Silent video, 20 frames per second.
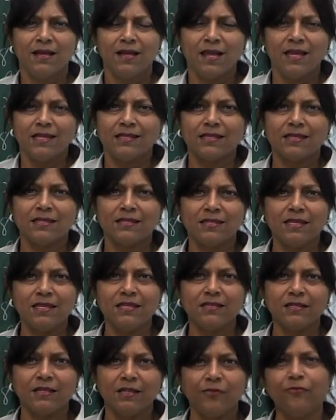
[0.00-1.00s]
It's a
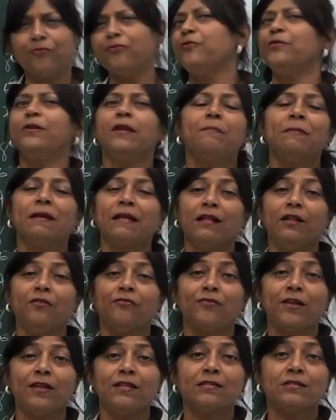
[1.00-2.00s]
seasonal fruit, and my
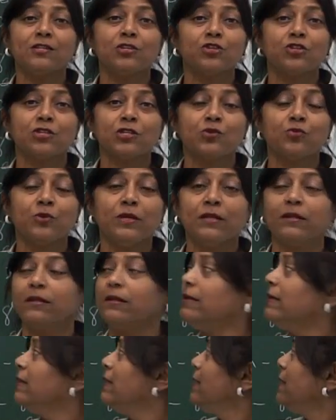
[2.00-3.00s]
girlfriend, such a sweet
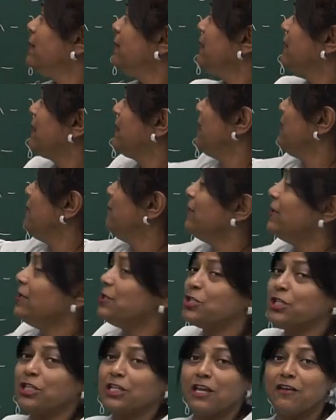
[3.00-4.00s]
girl, the giver,
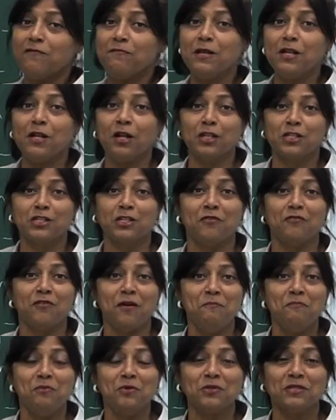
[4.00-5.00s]
she gave me lots of
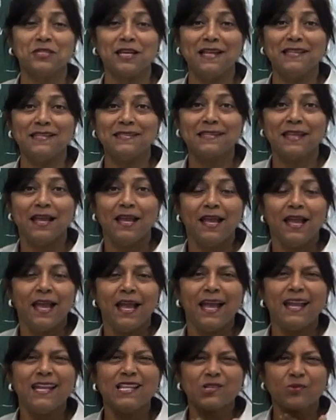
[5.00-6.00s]
rambutans.
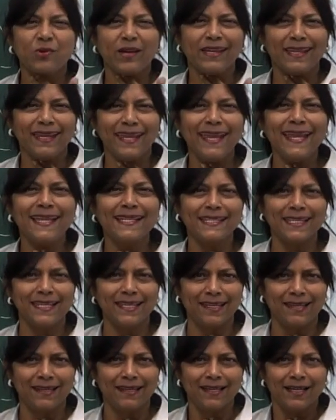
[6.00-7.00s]
And it's quite
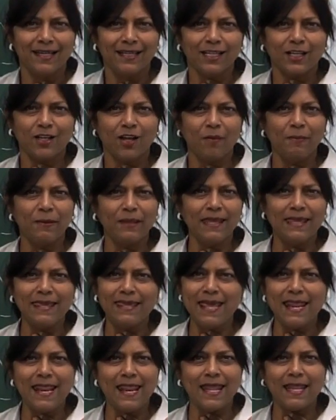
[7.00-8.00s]
heaty. They call it the
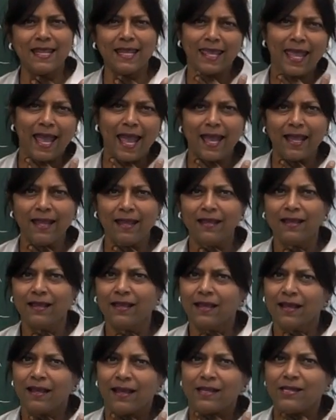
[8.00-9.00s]
yin and the yang,
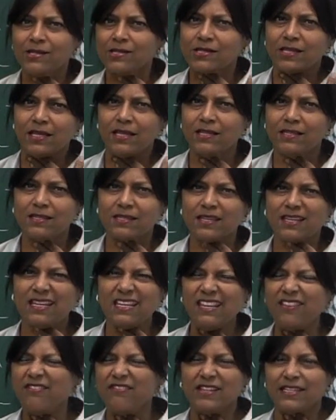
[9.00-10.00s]
and you see, it's
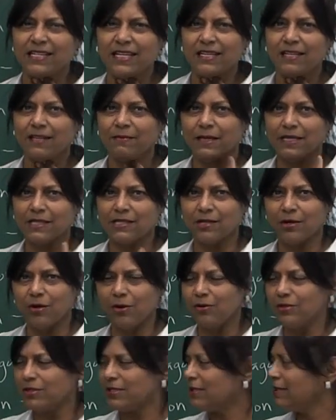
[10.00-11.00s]
irritating my
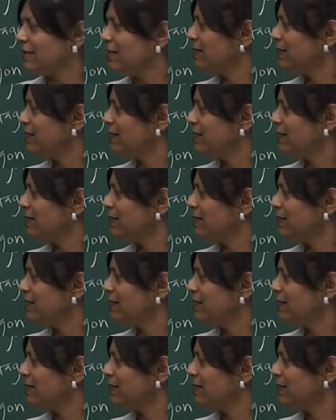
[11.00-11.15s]
throat.